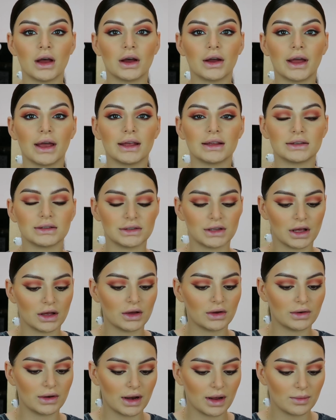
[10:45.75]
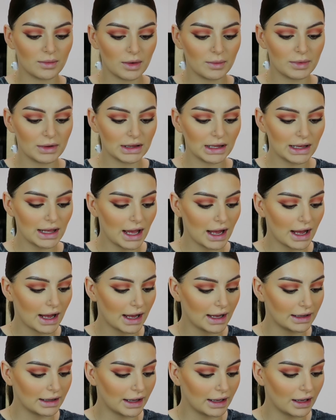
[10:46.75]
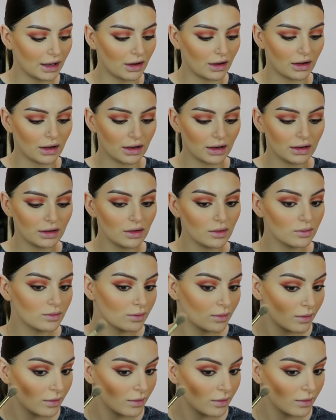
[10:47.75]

Okay, so now I'm gonna put the highlight on.